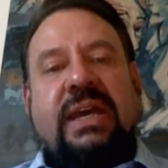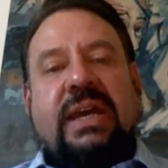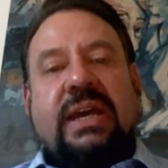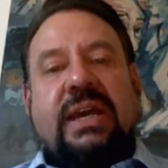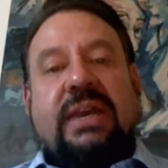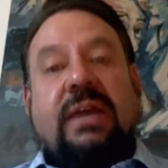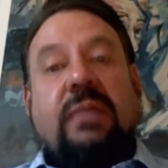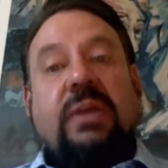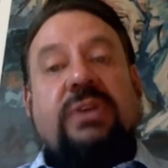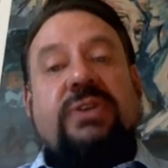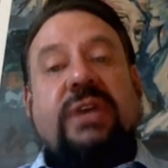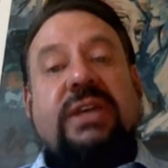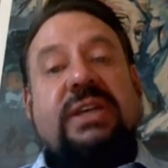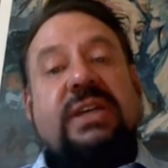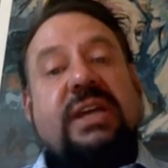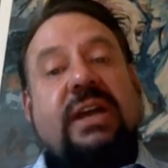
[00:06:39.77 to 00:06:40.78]
that we're
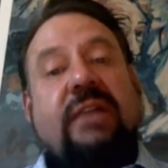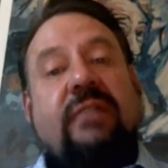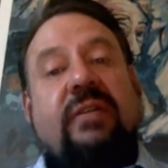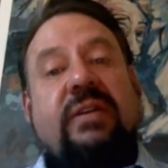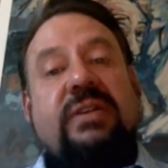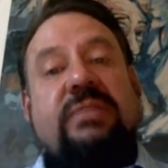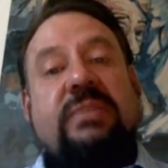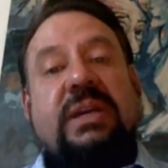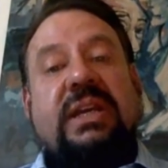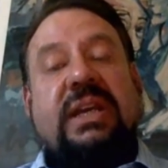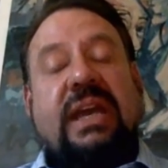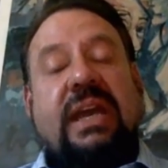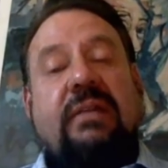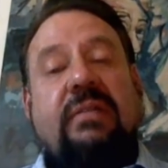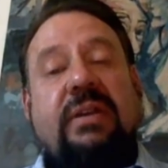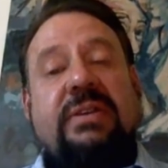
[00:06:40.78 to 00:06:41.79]
trying to cover as many
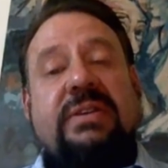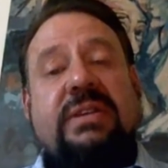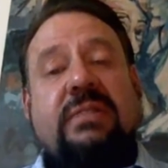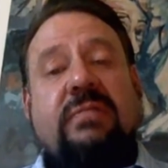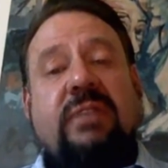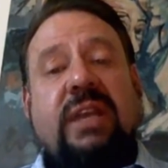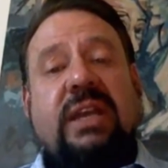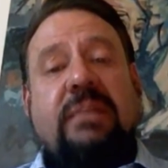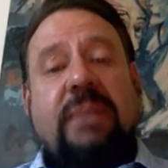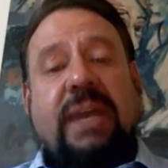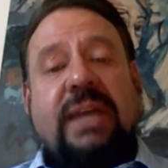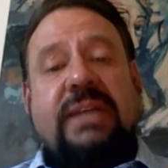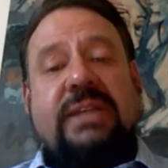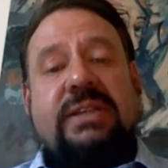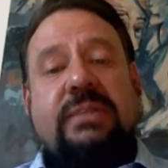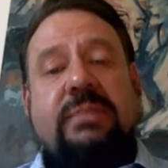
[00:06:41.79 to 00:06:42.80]
areas that really
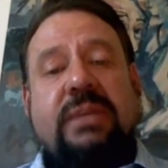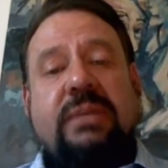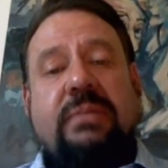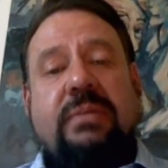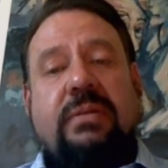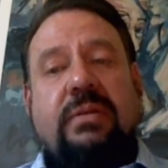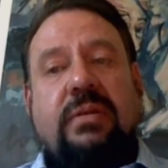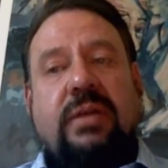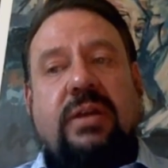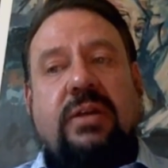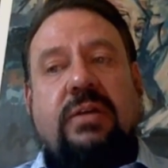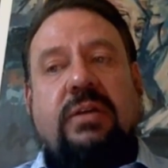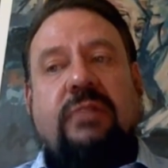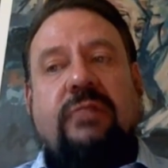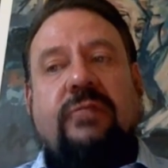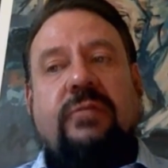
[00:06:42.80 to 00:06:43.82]
matter to people
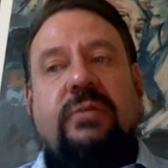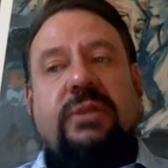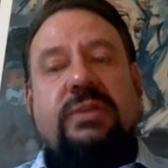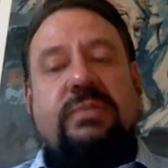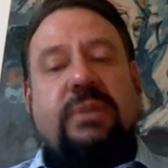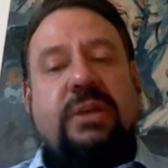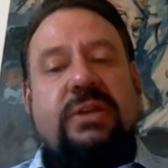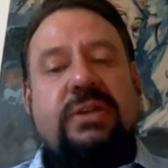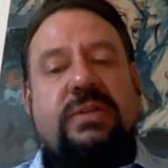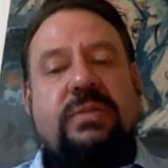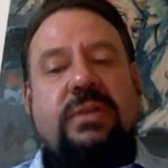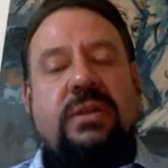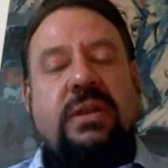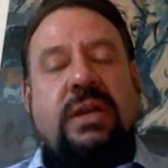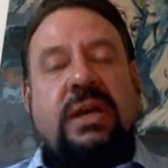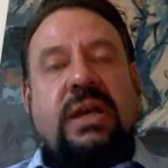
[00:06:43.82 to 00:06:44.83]
going forward as
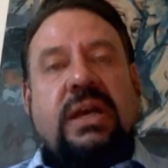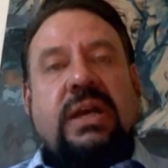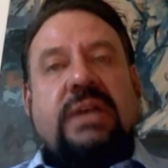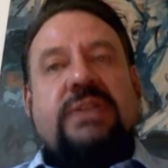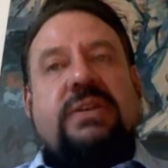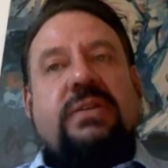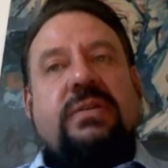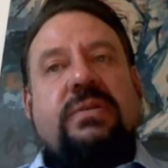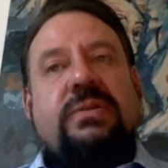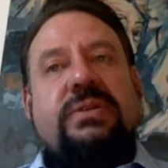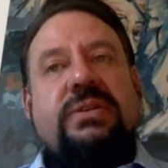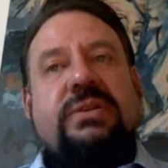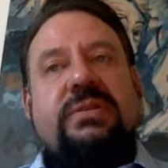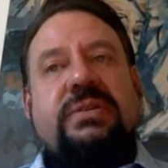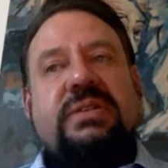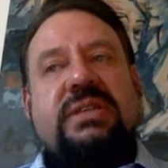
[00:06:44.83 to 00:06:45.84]
possible. So, of course,
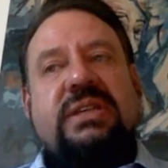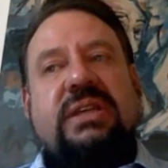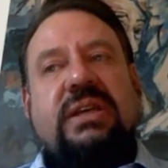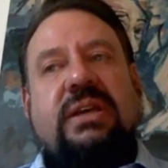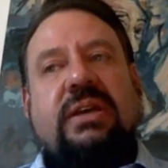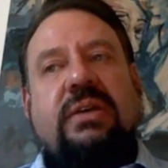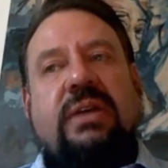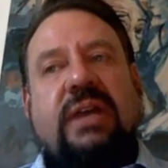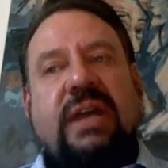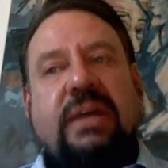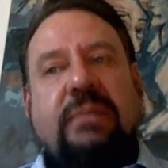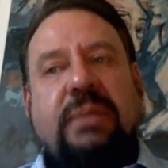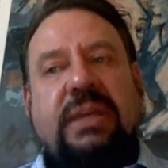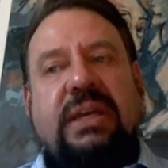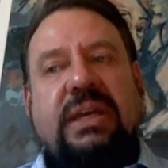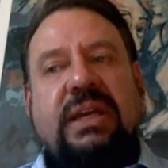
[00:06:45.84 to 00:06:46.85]
you'll see Kona
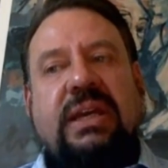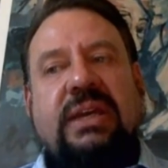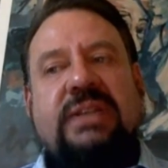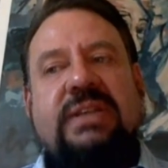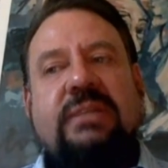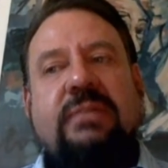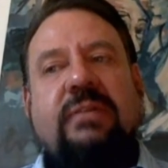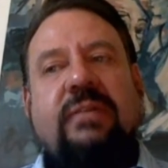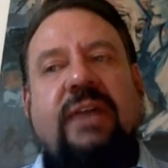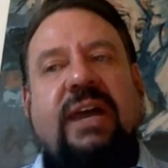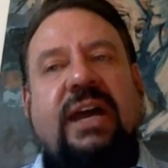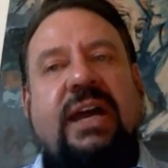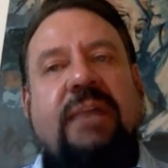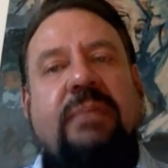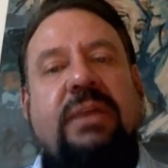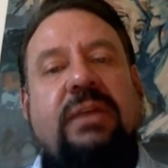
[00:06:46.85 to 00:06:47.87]
IP, some of
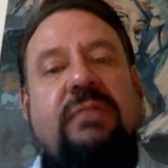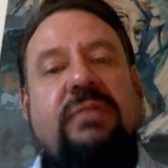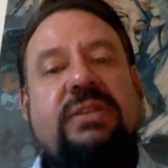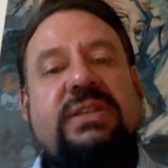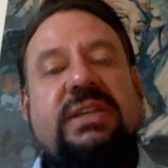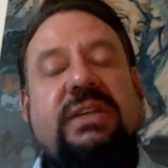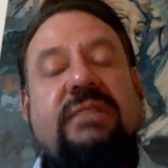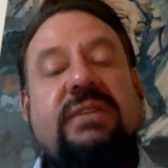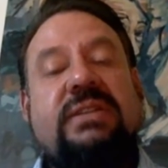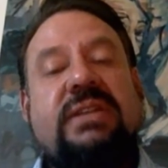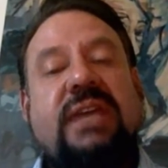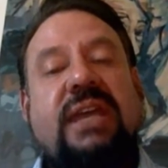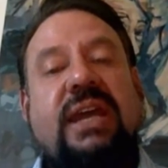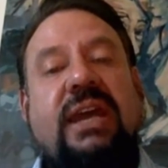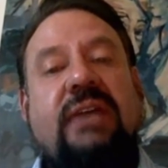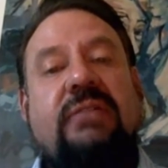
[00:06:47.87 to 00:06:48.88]
our IP receivers
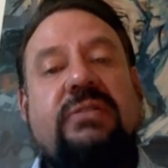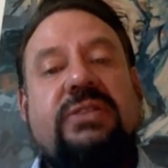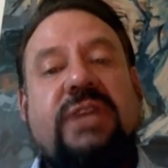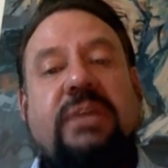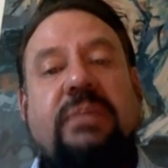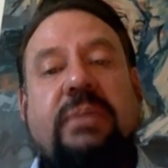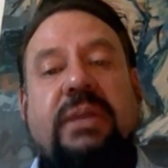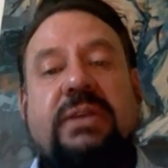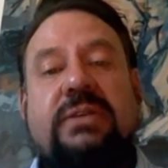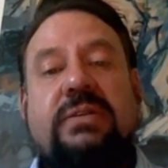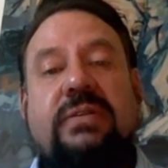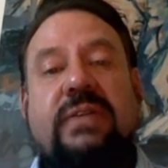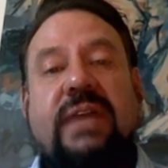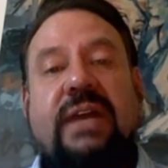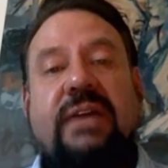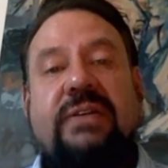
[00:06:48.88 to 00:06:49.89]
that handle JPEG
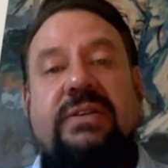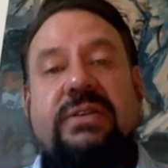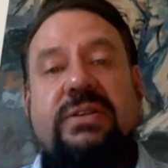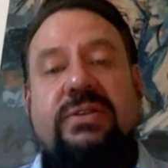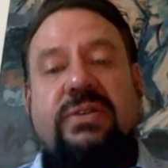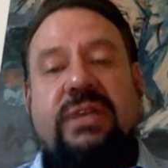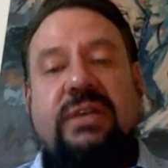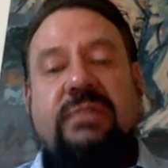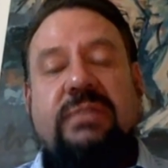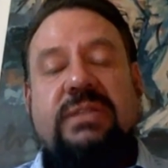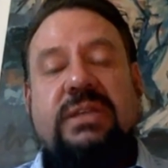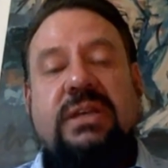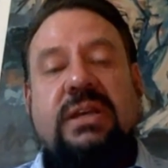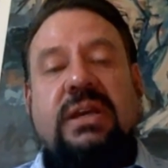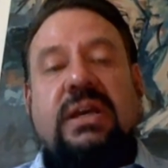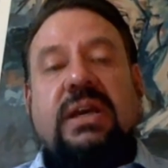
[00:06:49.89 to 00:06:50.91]
2000
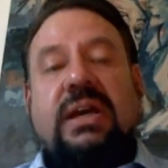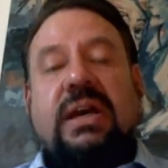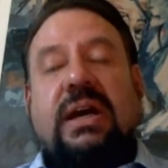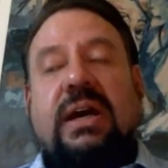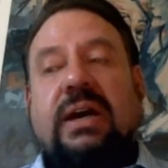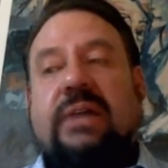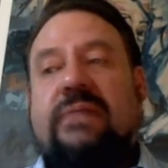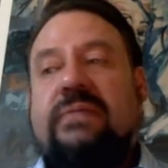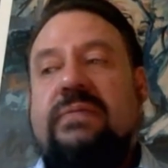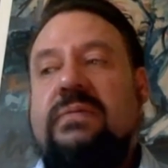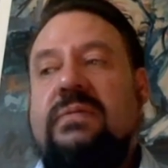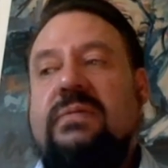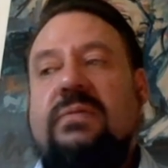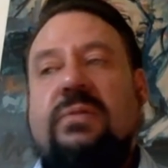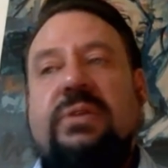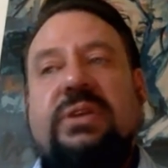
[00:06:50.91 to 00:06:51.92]
streams. All
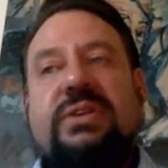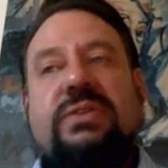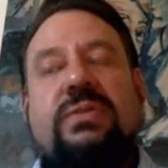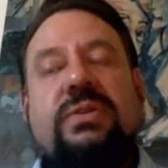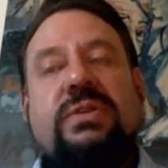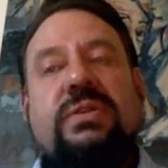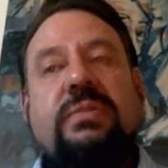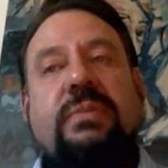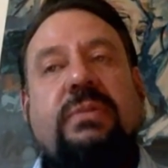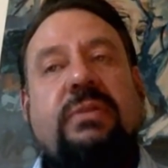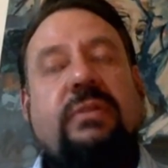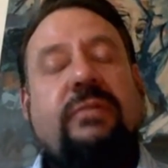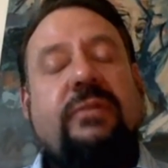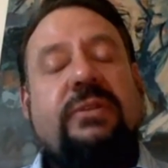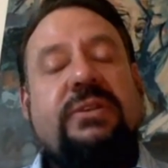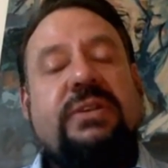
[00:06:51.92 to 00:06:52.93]
these sorts of
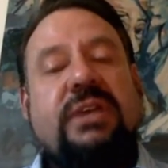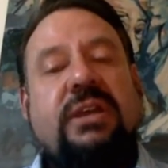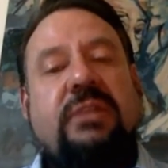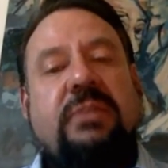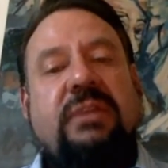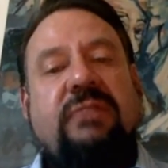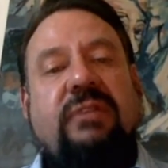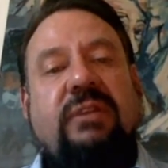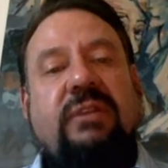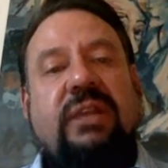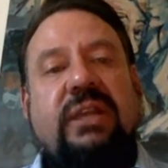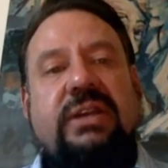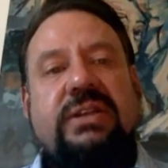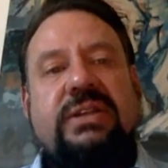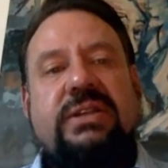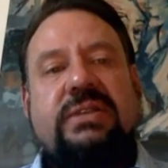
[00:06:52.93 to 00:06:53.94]
peripherals are going to be very
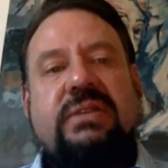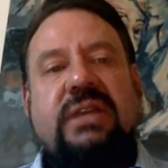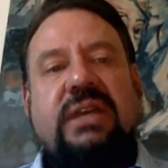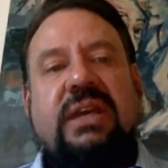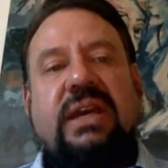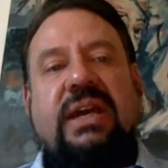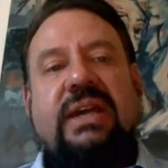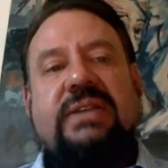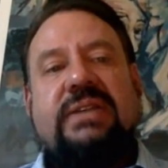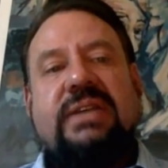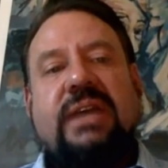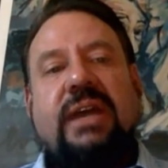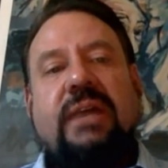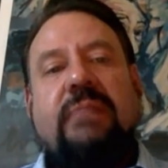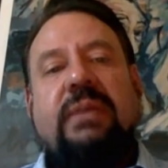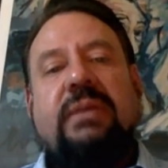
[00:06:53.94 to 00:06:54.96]
necessary as
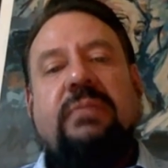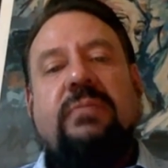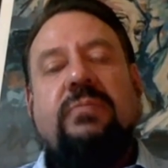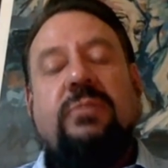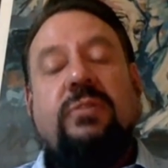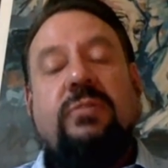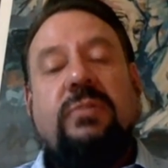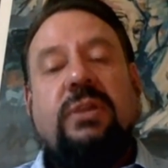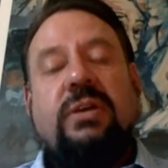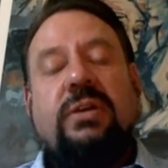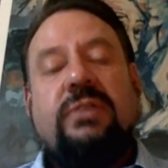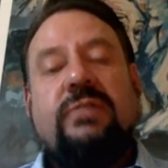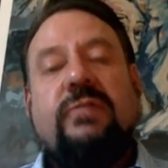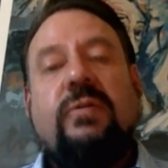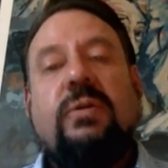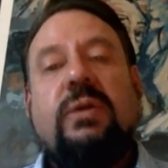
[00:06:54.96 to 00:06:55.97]
the IP movement
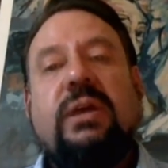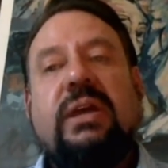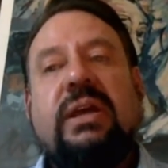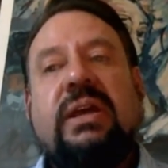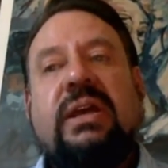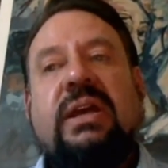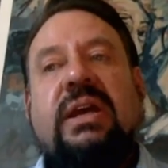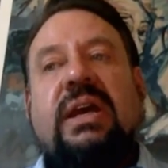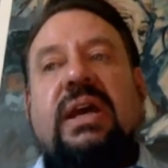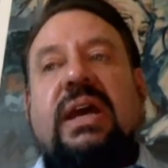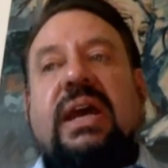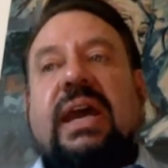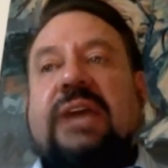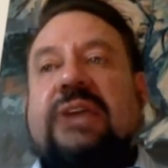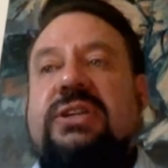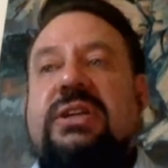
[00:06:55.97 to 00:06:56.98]
goes forward.
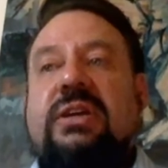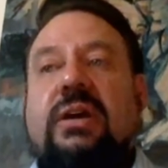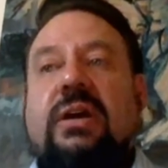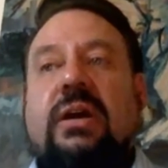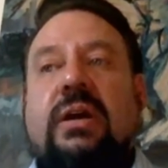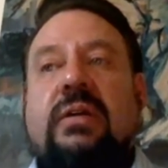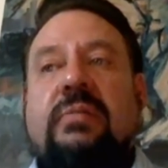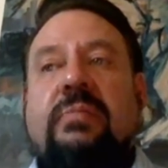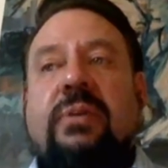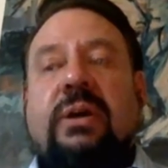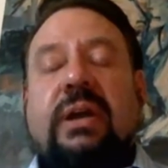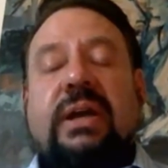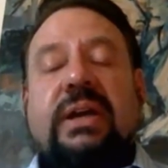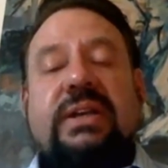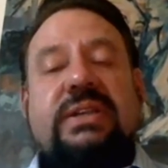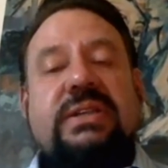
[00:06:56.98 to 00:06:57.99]
HDR
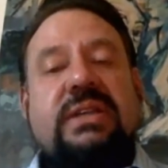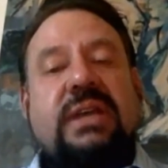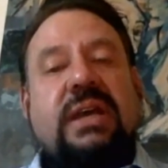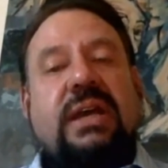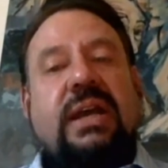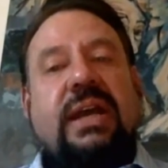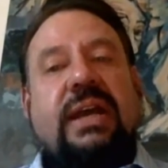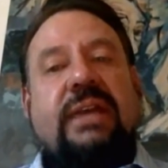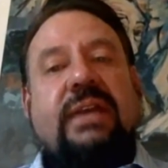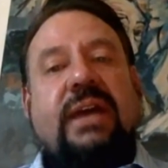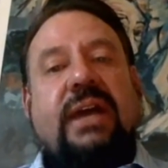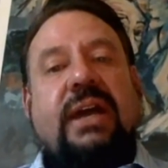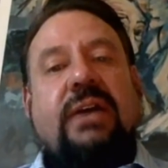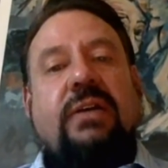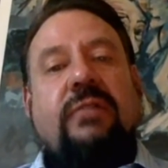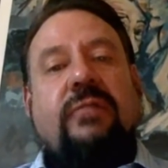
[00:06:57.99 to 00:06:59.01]
products like the
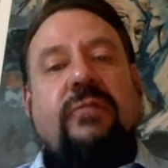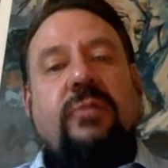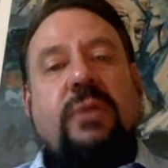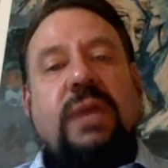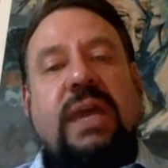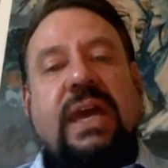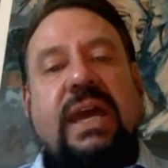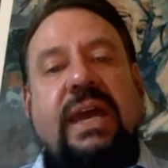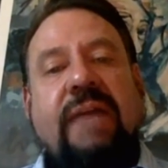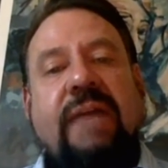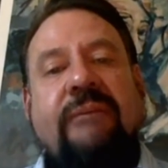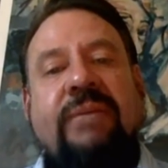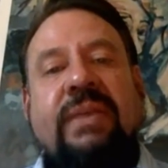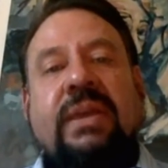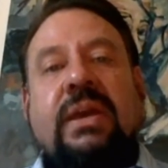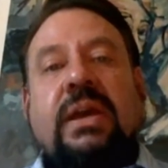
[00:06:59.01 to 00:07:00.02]
IO 4K,
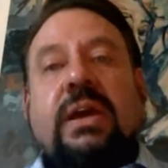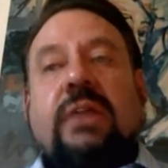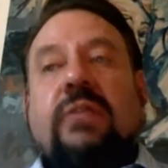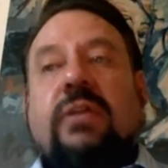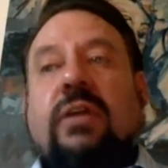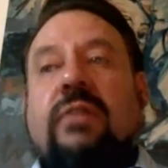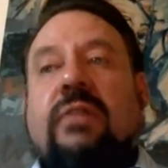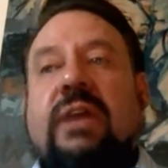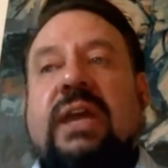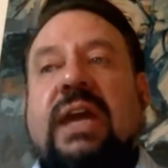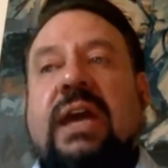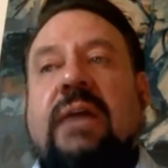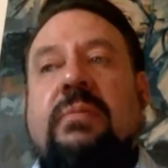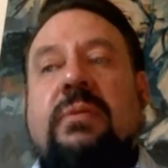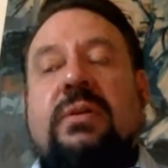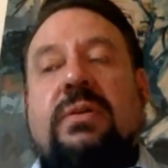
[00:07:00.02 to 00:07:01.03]

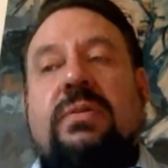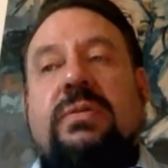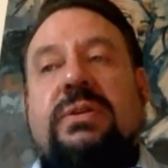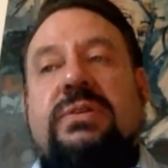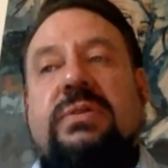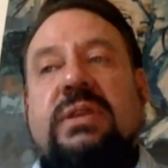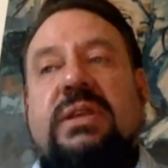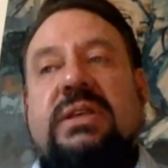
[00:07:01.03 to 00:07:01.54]
RoverCam, of course, with its